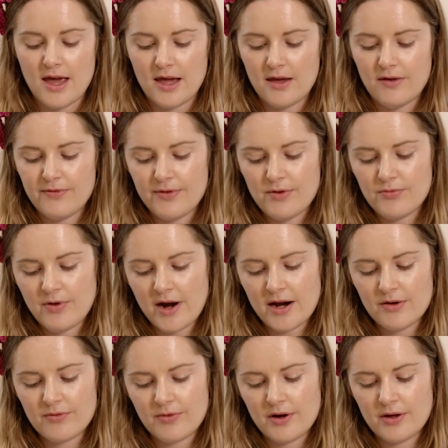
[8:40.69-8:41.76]
If you
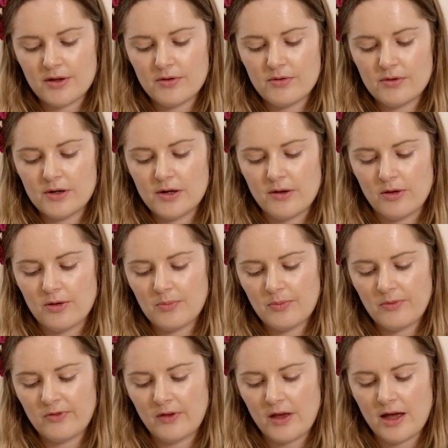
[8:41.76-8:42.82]
rag rug your
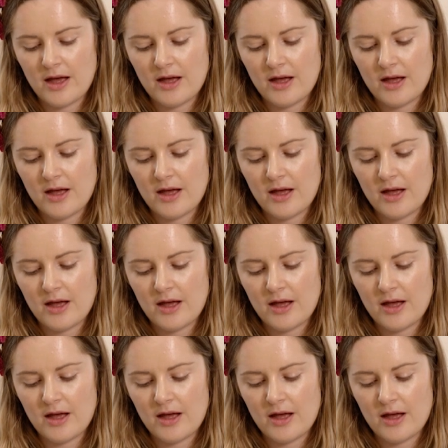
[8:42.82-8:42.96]
loops